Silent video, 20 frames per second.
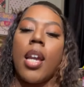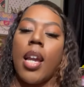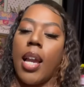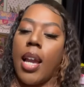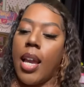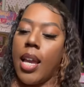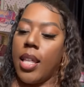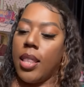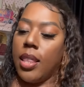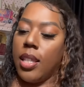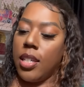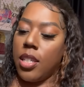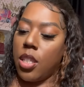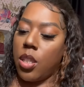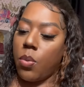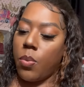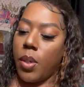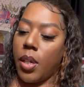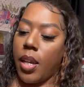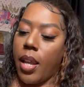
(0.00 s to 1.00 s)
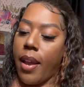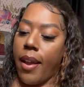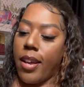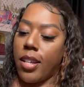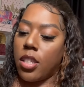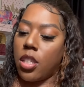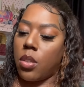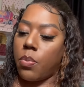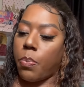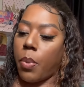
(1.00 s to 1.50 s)
And this one
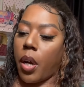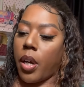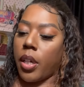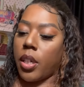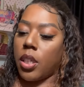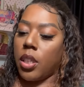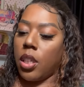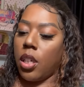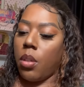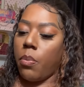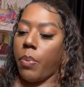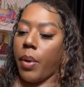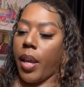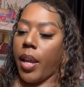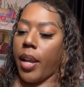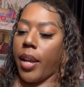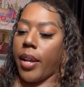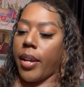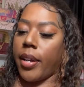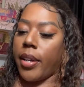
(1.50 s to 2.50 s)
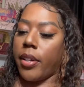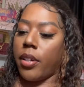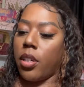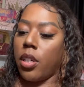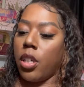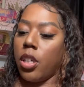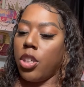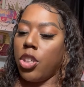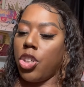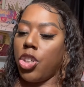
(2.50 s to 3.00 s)
has sparkling pear,
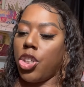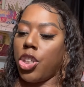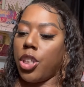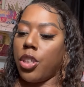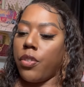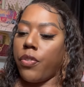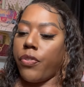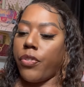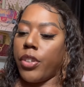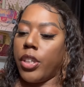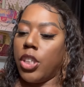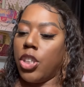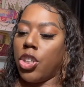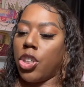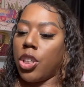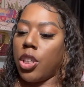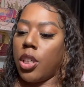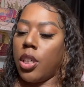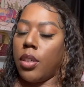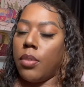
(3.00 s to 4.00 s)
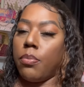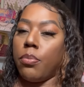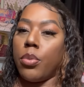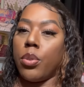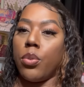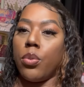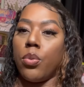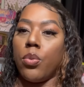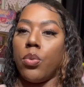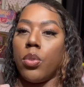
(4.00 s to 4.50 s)
sheer freesia, and
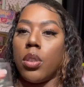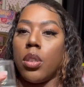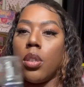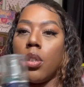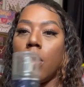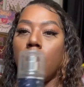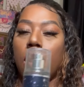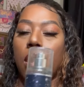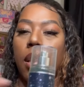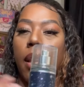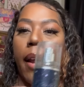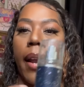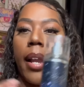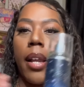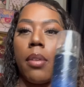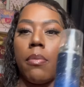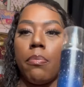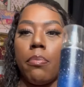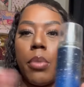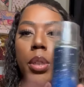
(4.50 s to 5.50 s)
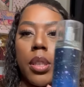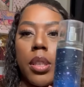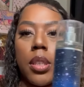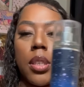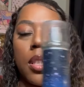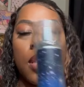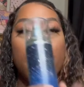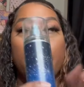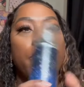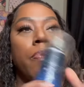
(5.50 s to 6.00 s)
moonlight musk.